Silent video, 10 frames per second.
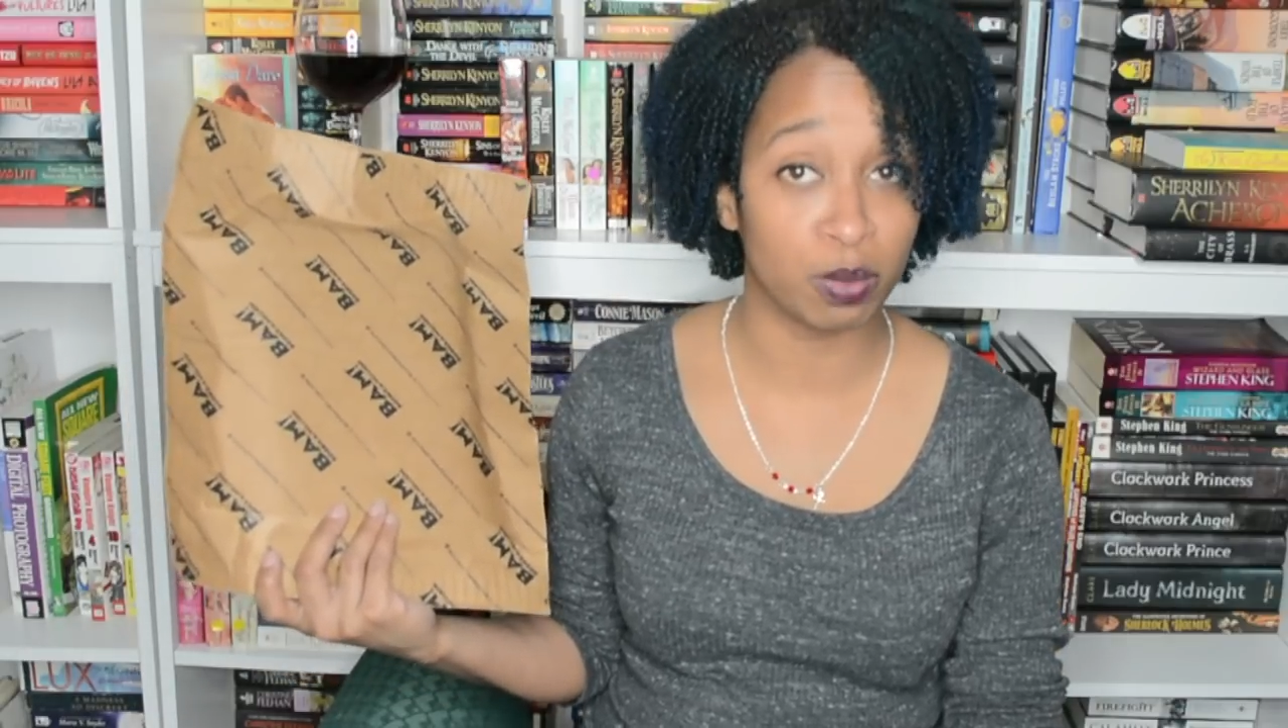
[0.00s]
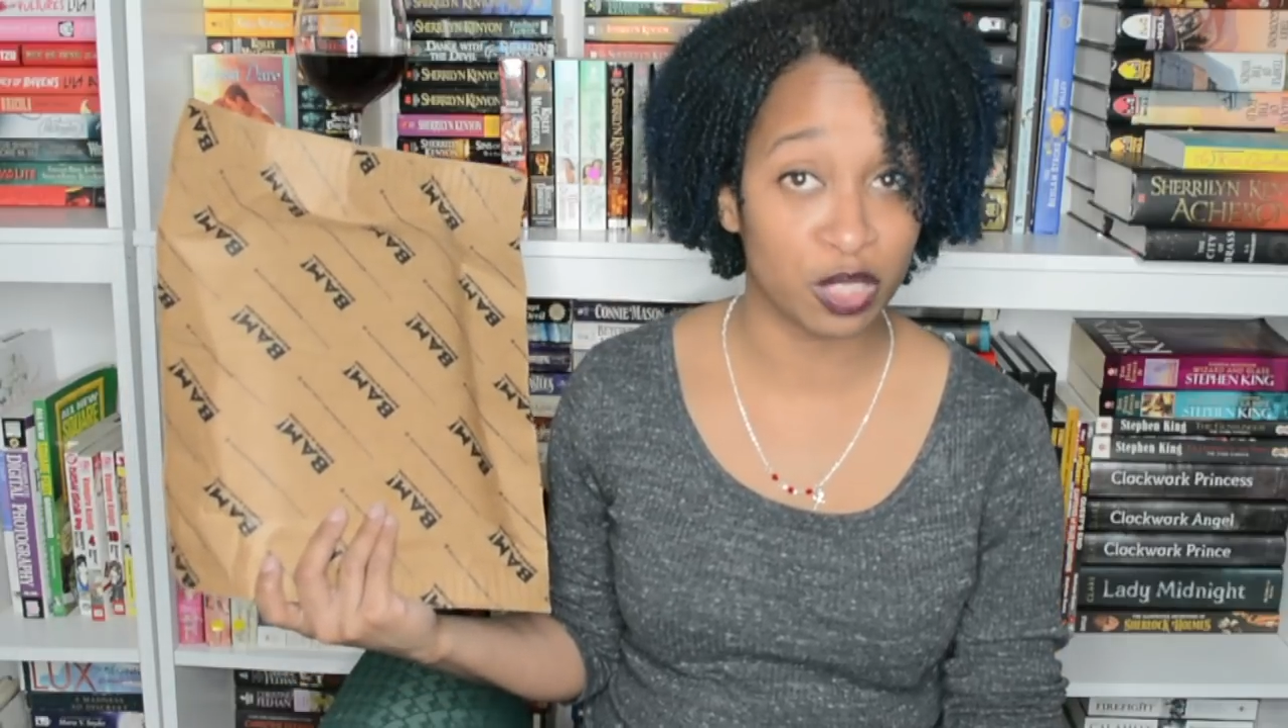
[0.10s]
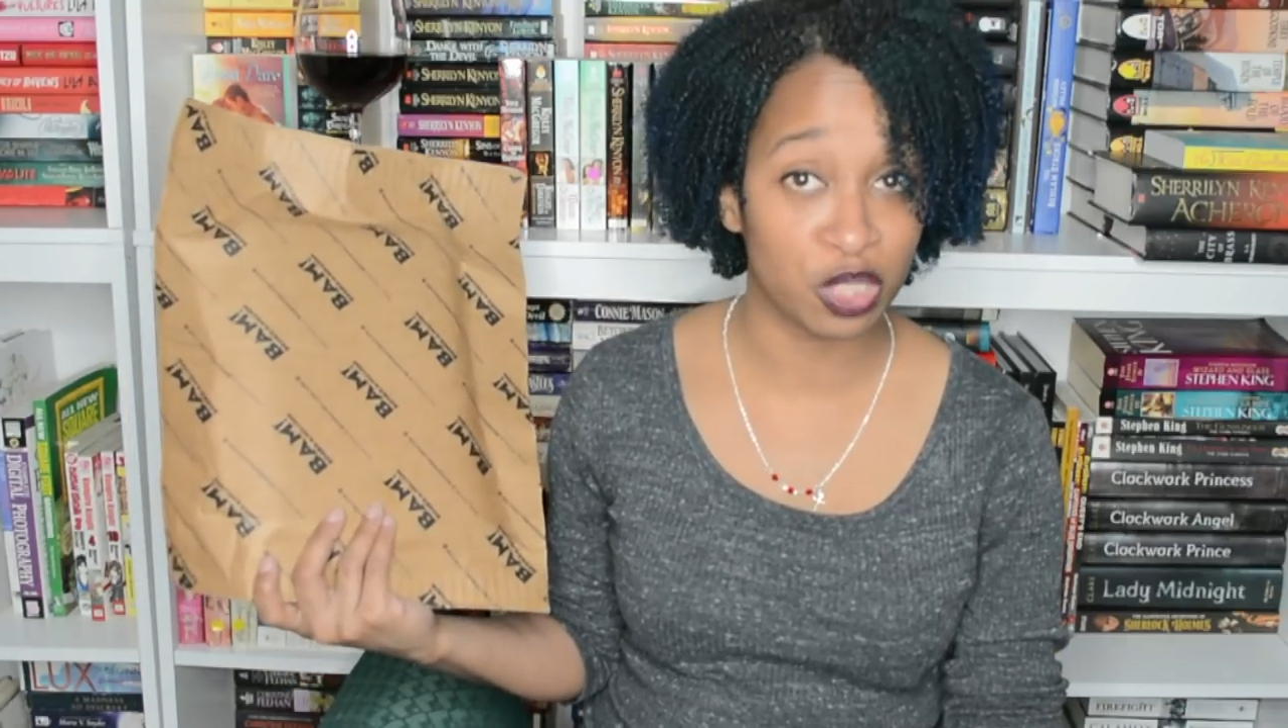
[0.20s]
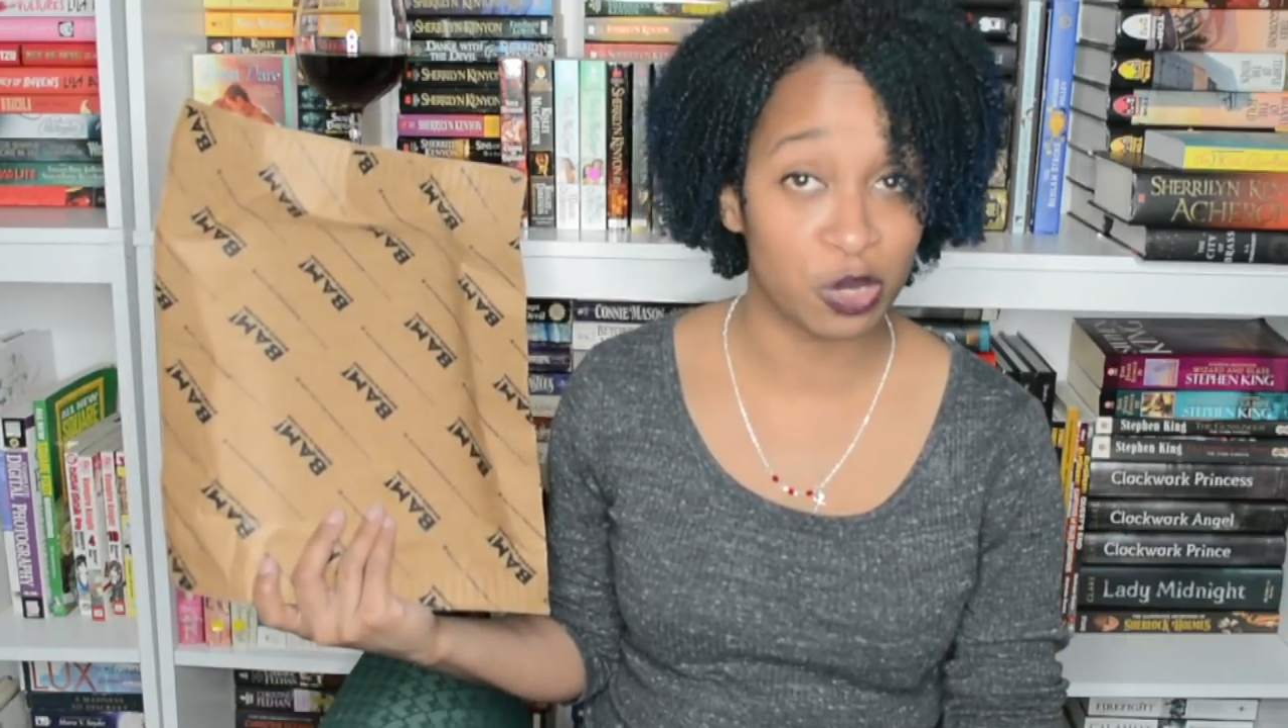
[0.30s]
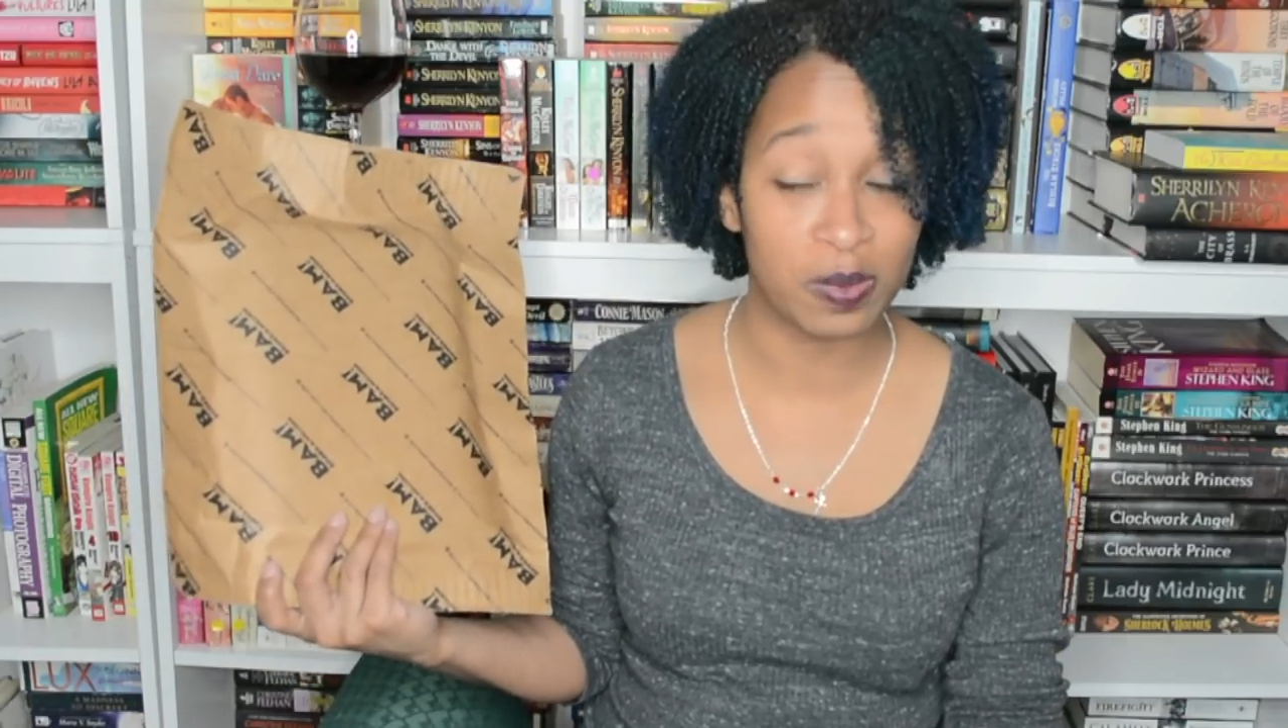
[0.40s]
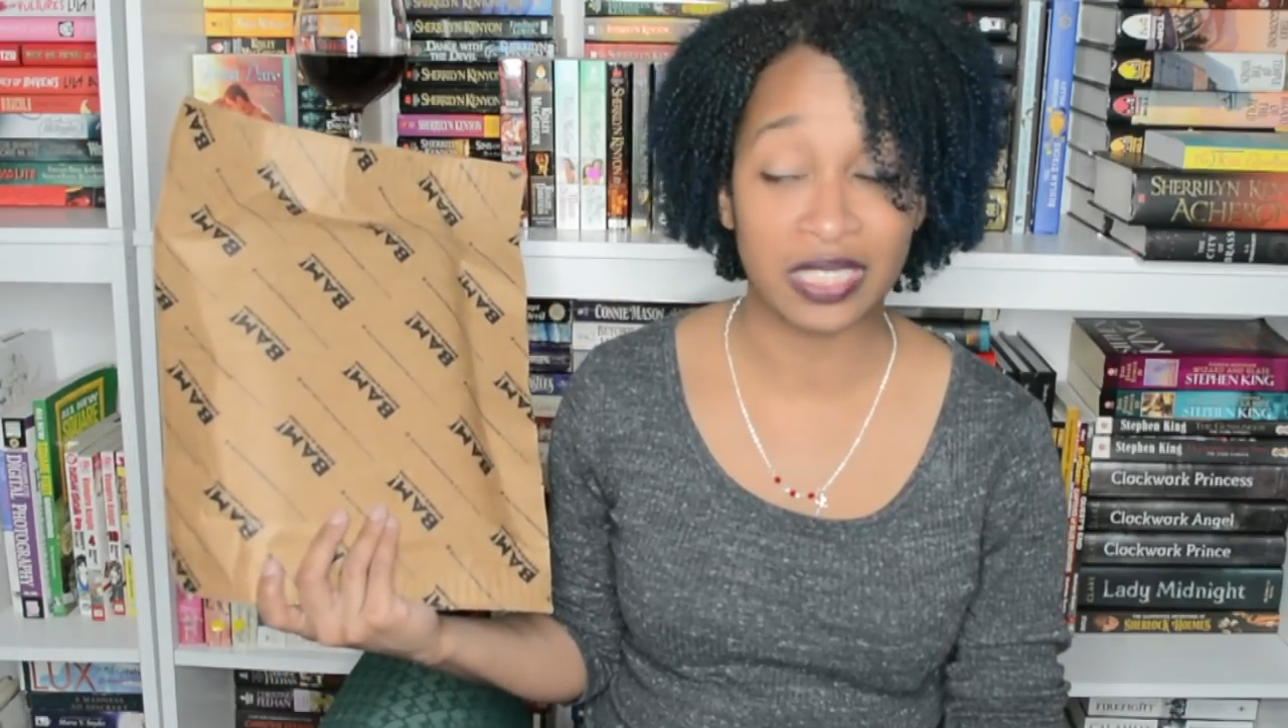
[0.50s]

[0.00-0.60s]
BookTube